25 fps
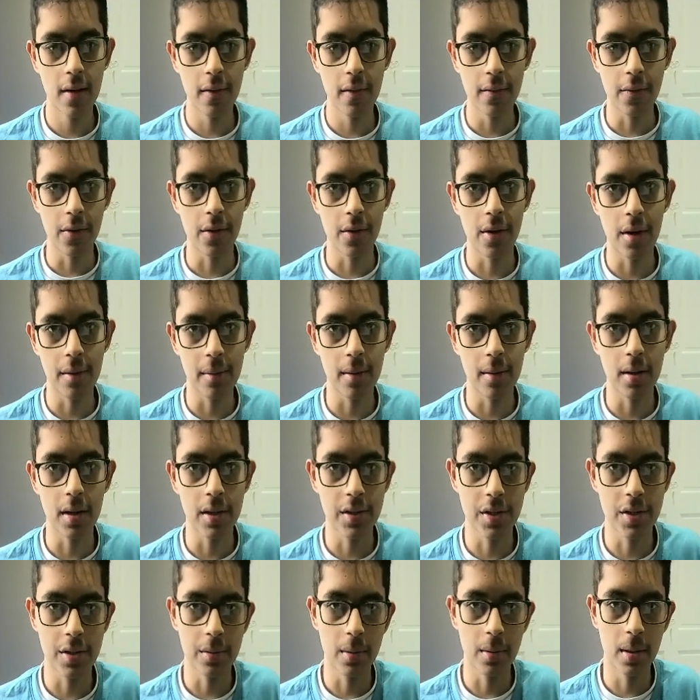for our
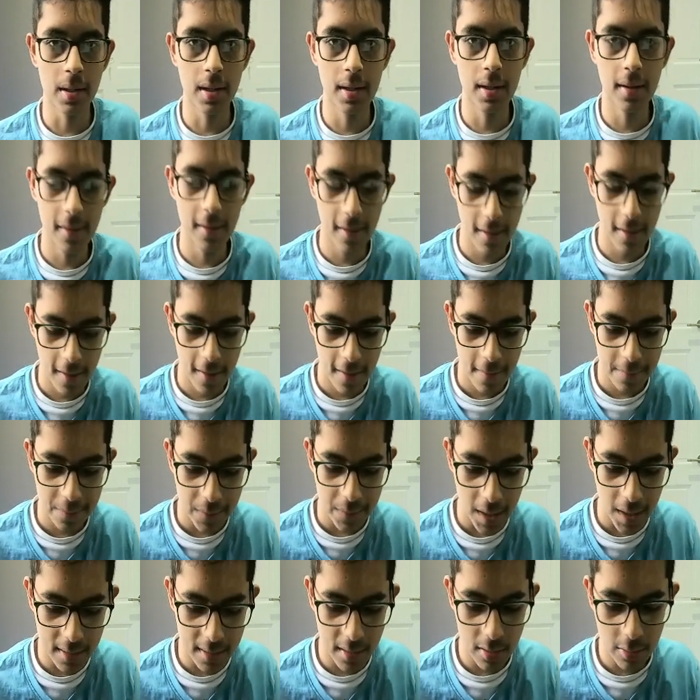larger one.
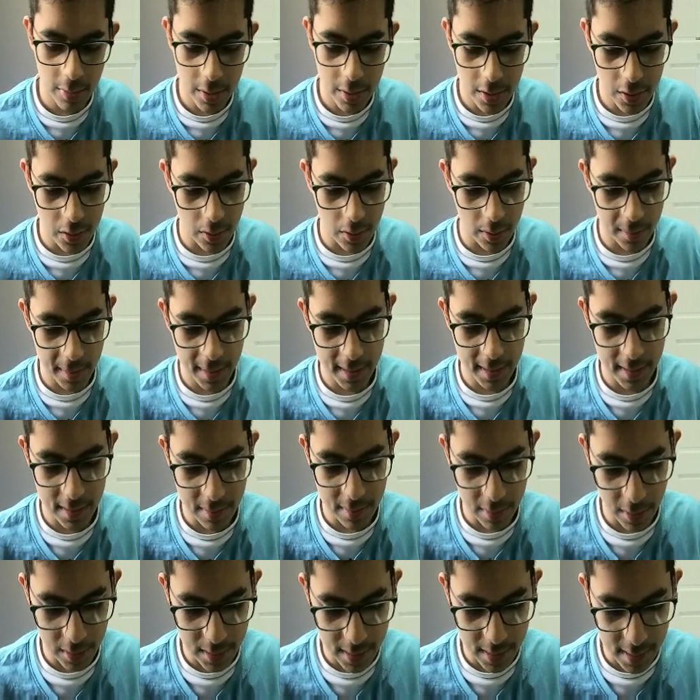And then we just repeat this
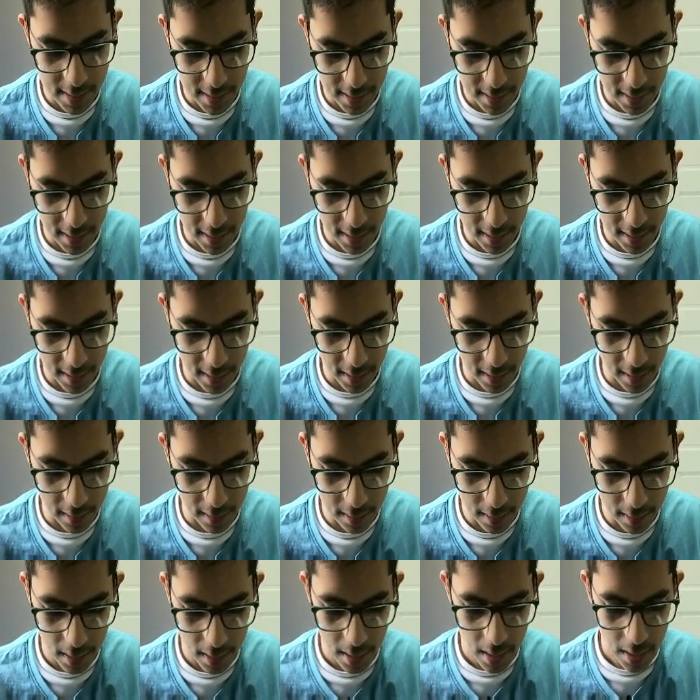process again and again.
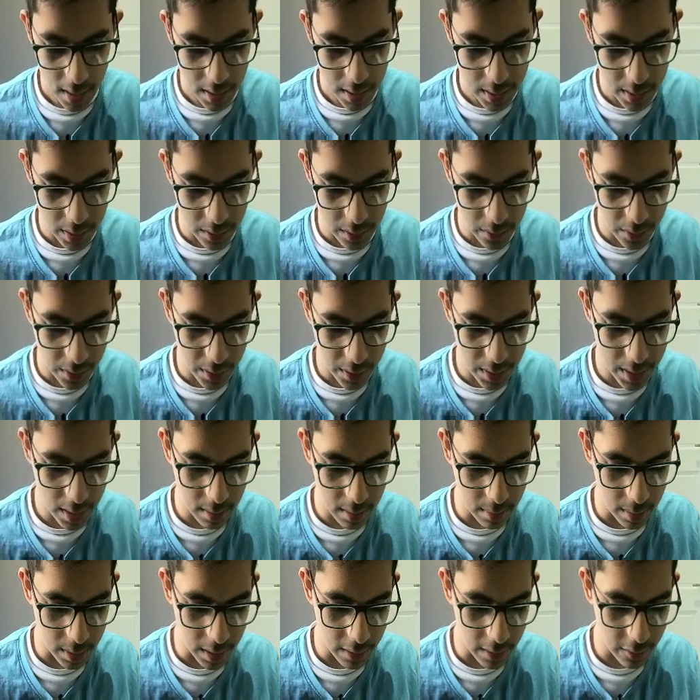So for
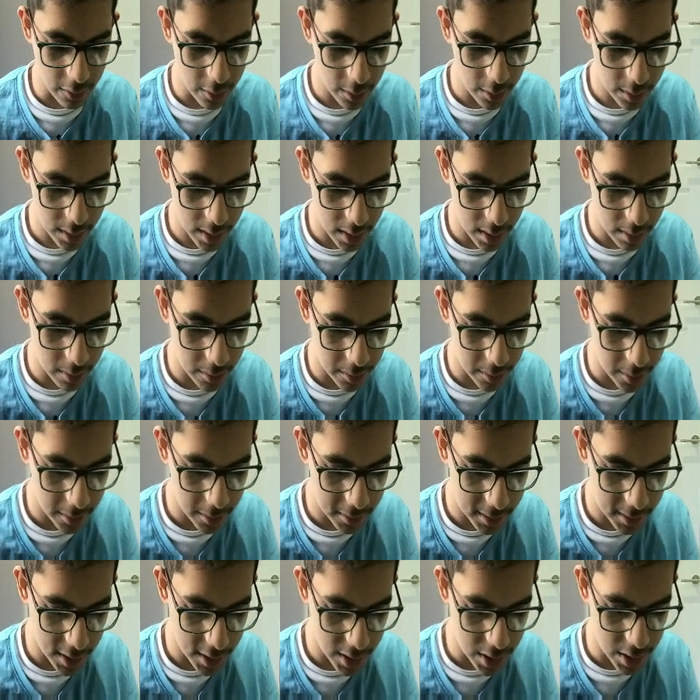example, if we want the number of
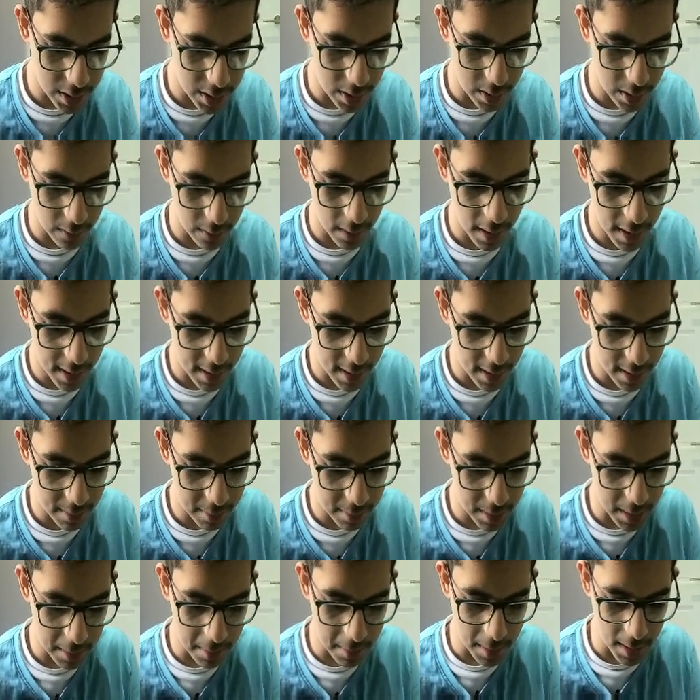permutations for A,
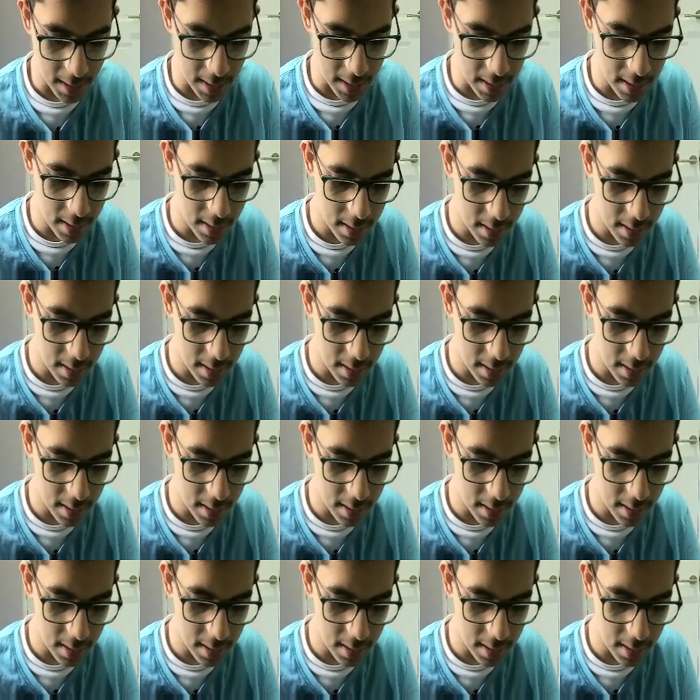B, B,